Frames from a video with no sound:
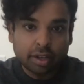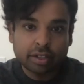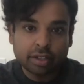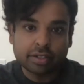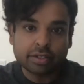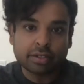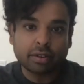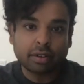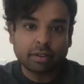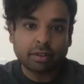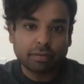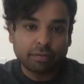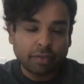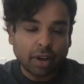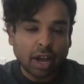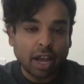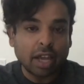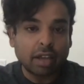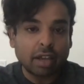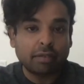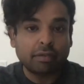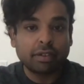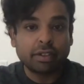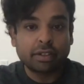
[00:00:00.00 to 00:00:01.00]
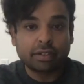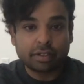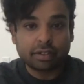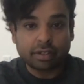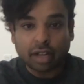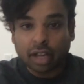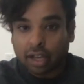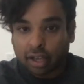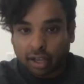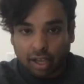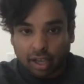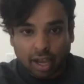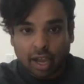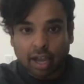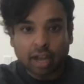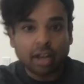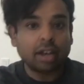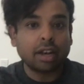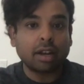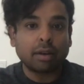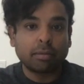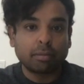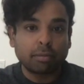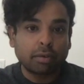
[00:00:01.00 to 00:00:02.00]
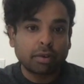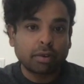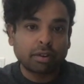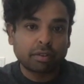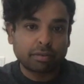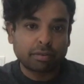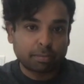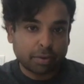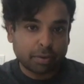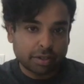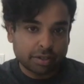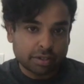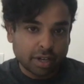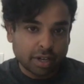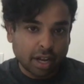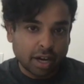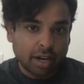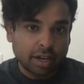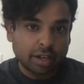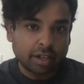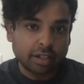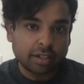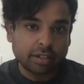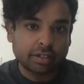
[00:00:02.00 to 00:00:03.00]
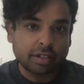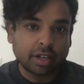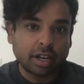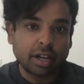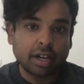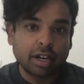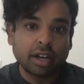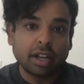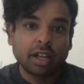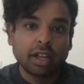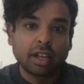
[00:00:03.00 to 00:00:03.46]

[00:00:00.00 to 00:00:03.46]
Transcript: It's not five; it's like n number of personalities, right?